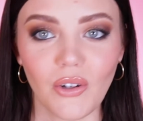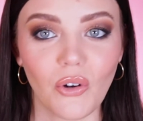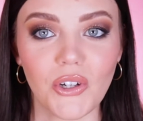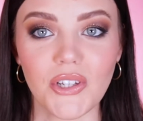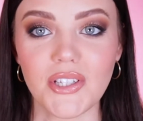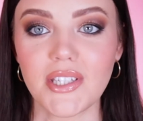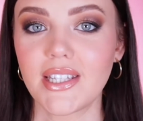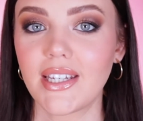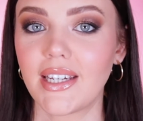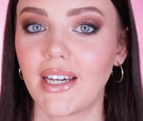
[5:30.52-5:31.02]

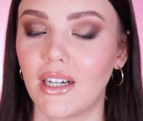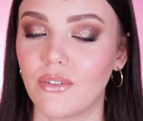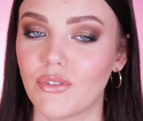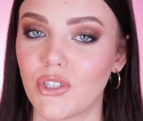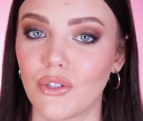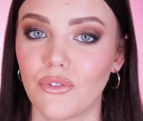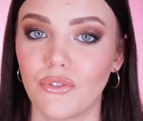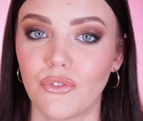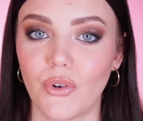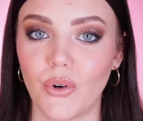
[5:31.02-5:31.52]
honestly,
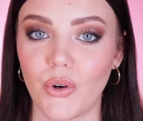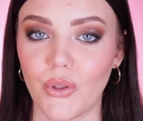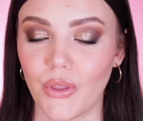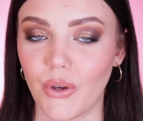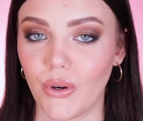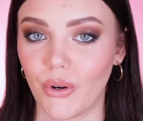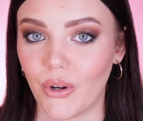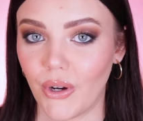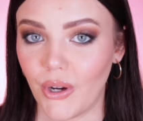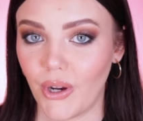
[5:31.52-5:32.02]
after the 4th
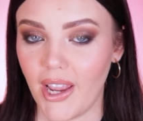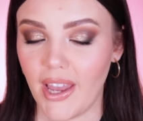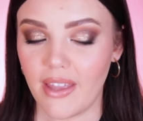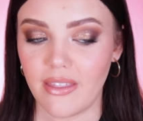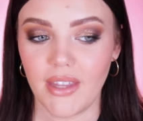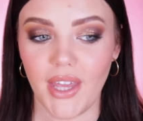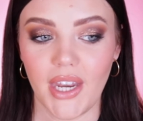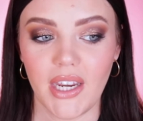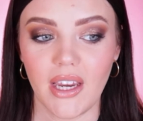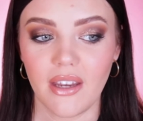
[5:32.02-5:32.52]
go
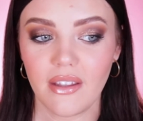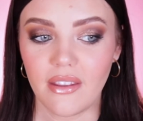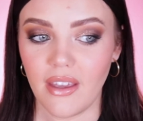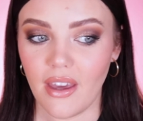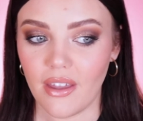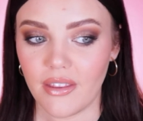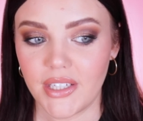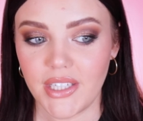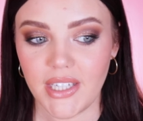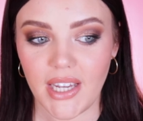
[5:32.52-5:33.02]
and then the
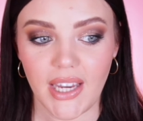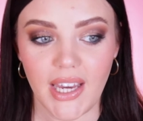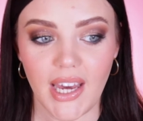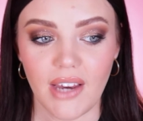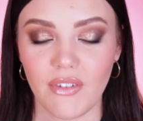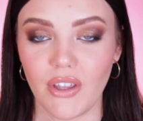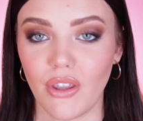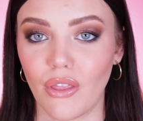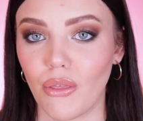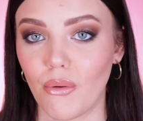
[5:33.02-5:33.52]
other day
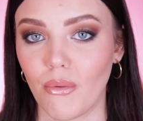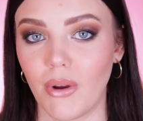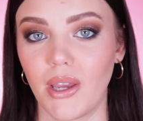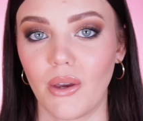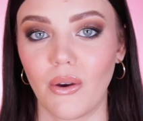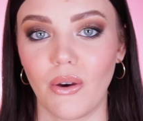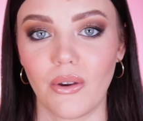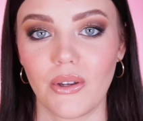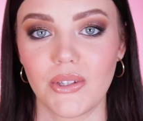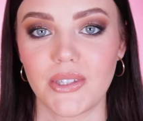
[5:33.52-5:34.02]
having 3
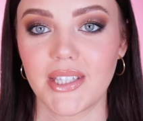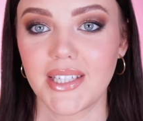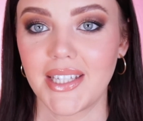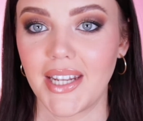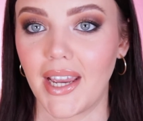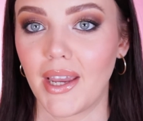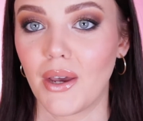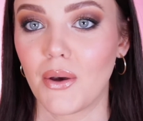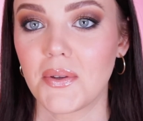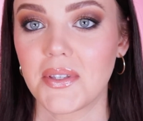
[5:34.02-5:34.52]
goes
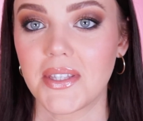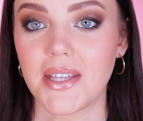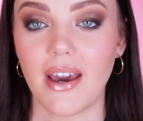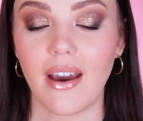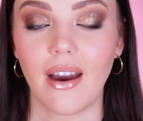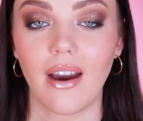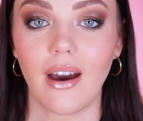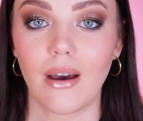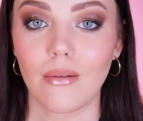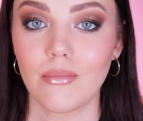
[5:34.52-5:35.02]
today, I was
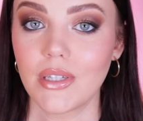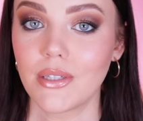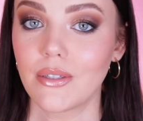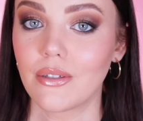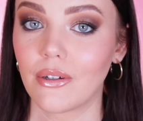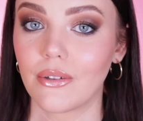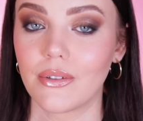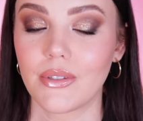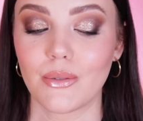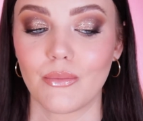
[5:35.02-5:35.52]
like, I'm just
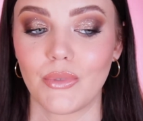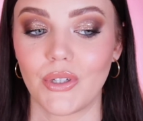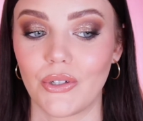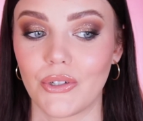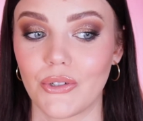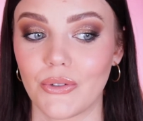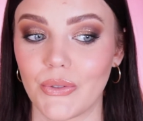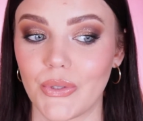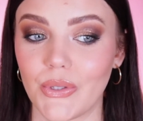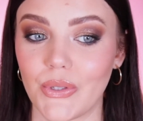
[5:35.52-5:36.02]
throwing some
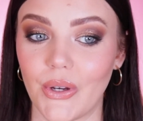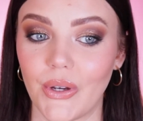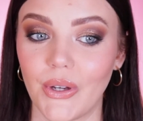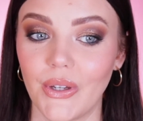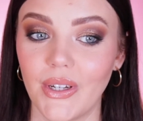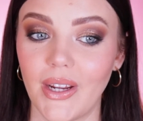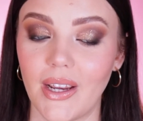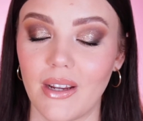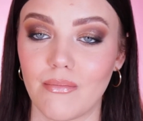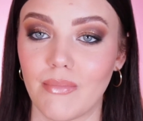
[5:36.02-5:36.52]
neutrals
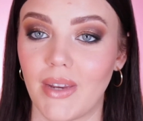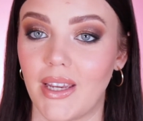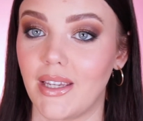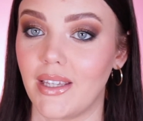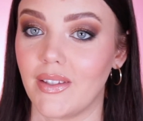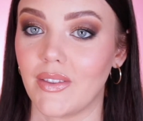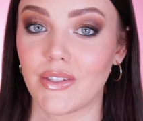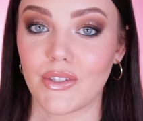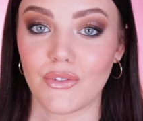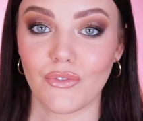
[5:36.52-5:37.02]
on and
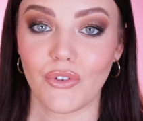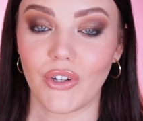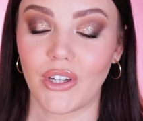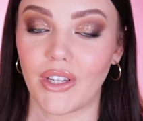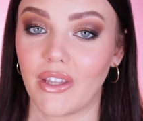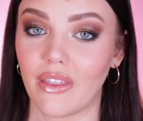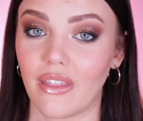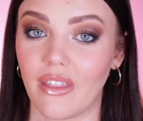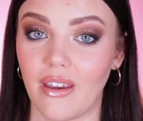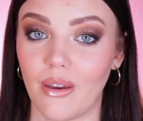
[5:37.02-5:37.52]
making this
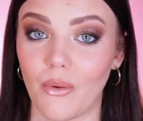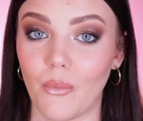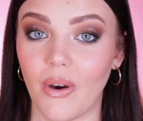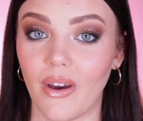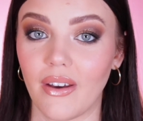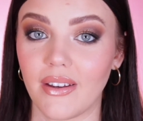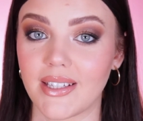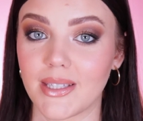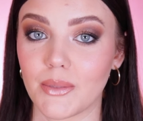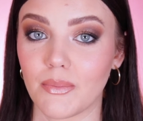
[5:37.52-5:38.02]
freaking thing
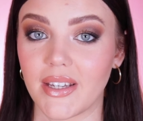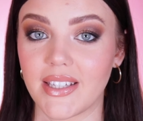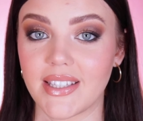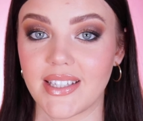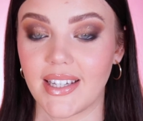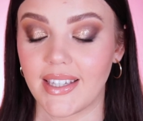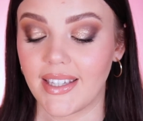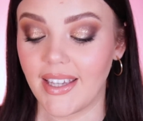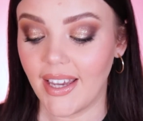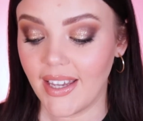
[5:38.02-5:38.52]
work as best
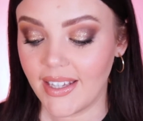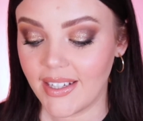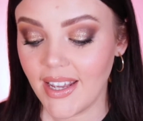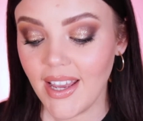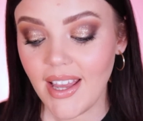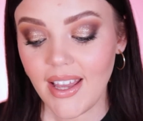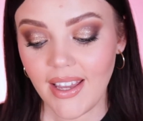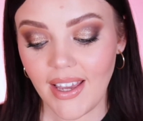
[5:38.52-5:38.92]
I can.